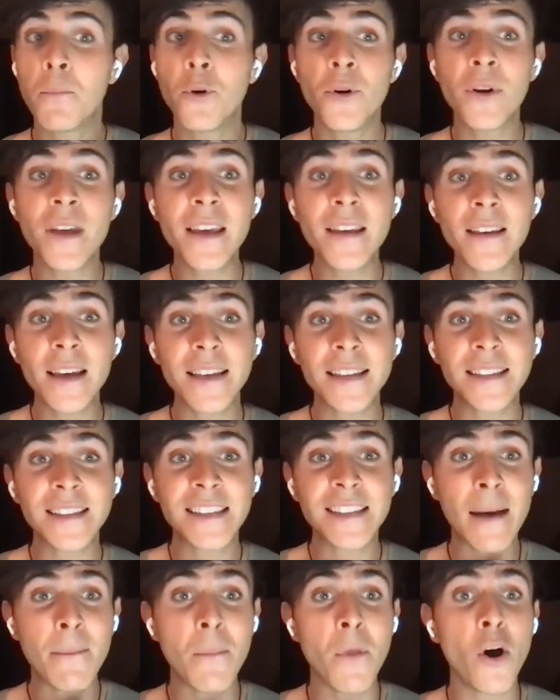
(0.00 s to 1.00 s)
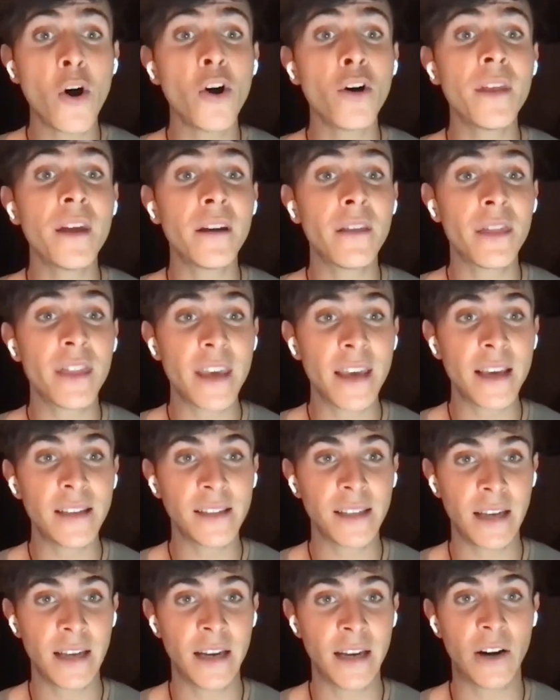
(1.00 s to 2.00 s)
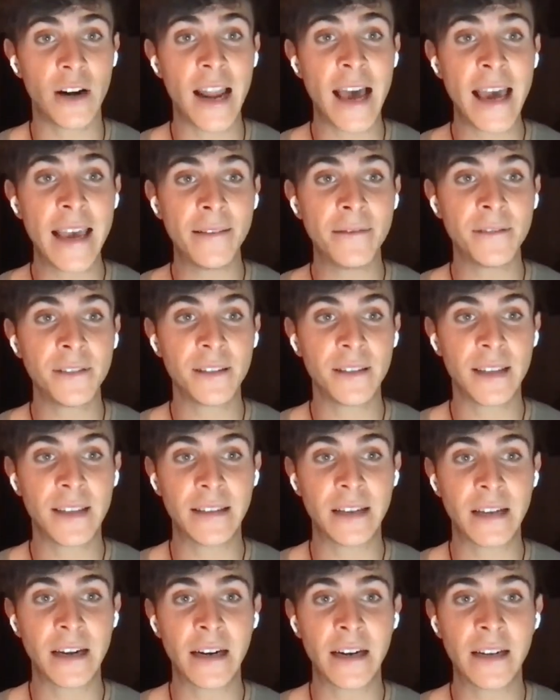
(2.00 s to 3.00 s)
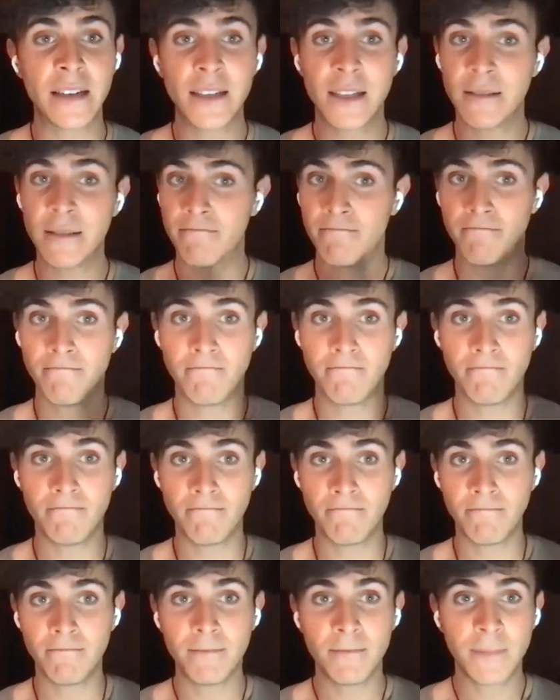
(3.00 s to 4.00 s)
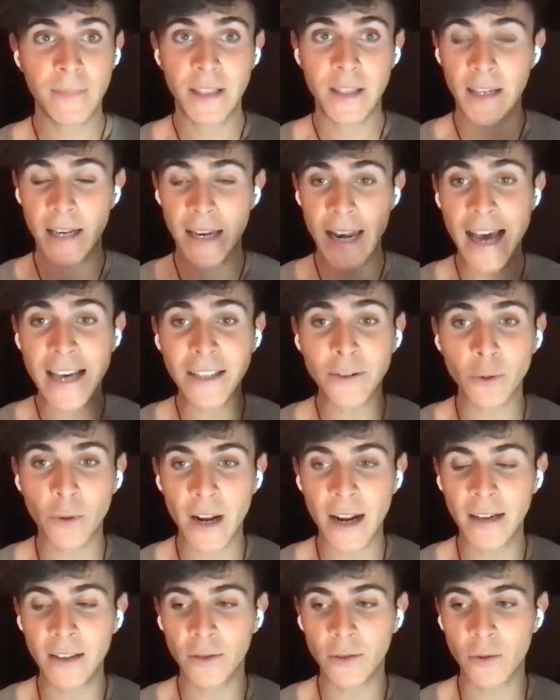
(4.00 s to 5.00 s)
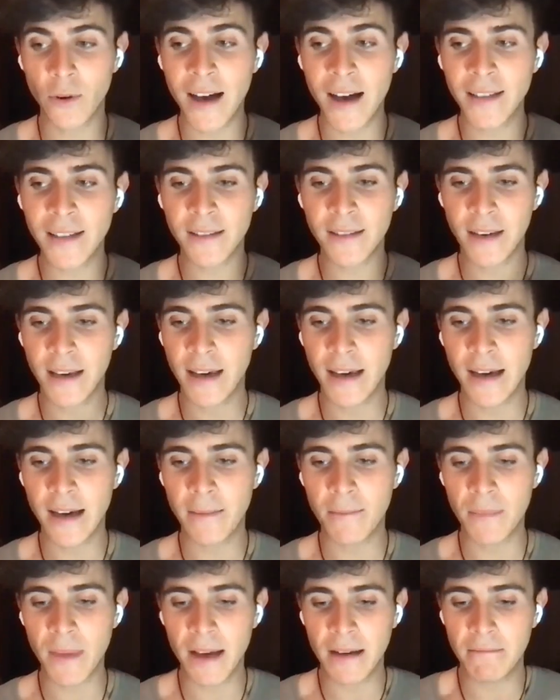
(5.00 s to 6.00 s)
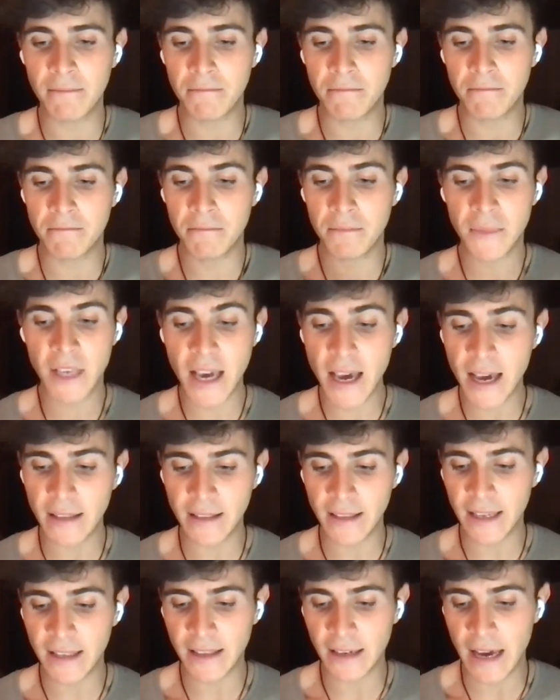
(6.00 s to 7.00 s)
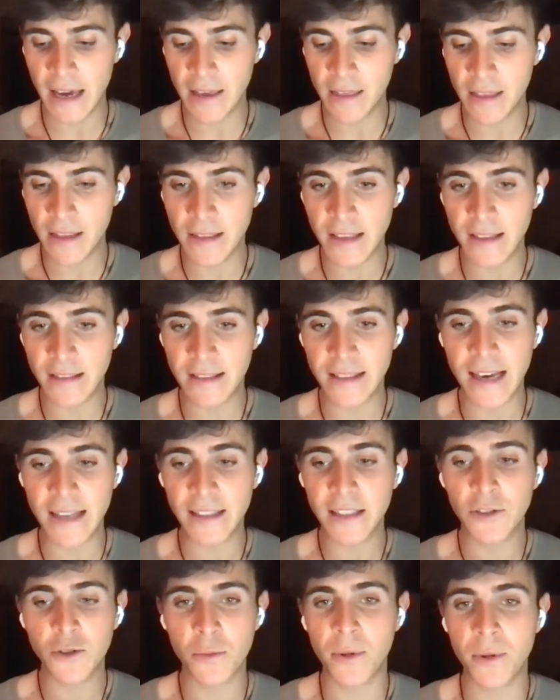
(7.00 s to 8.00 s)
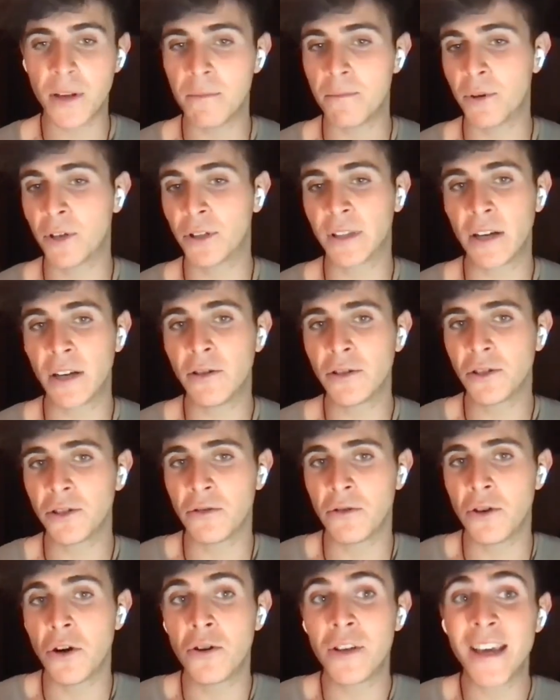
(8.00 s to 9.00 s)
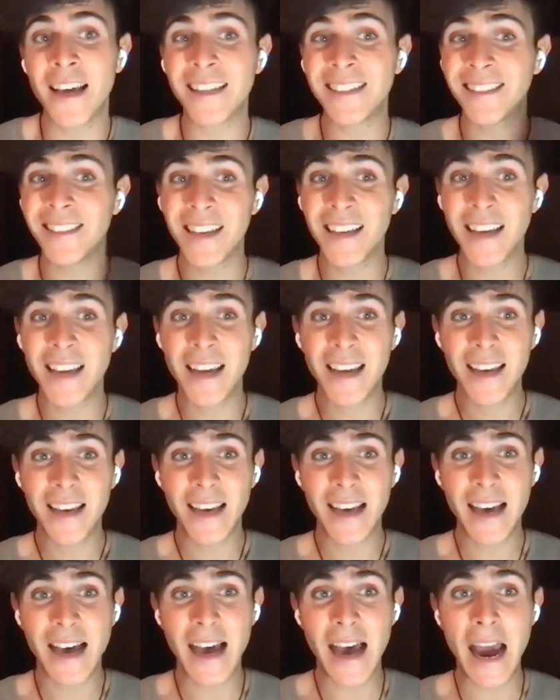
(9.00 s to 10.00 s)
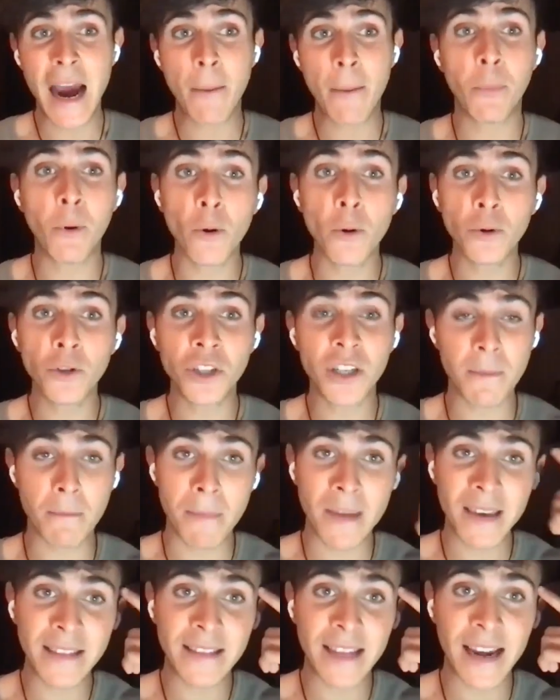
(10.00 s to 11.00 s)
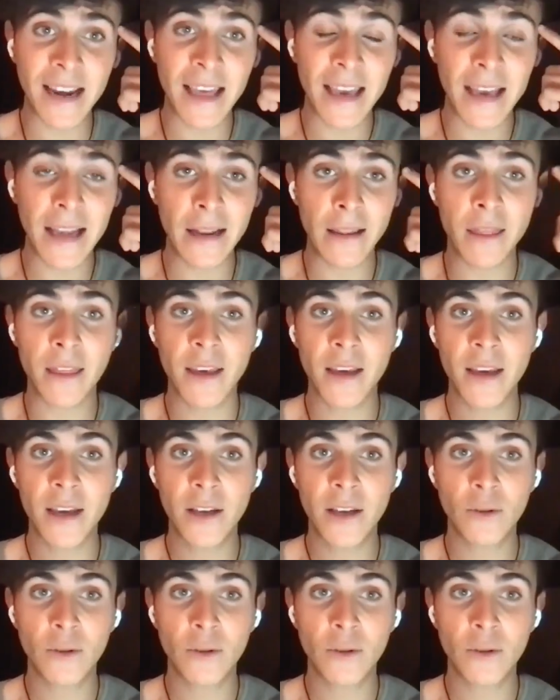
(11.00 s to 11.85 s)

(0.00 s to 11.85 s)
putting some other things in our lives that are natural to us, and yeah, that I think that is super important also. Not just approaching mental health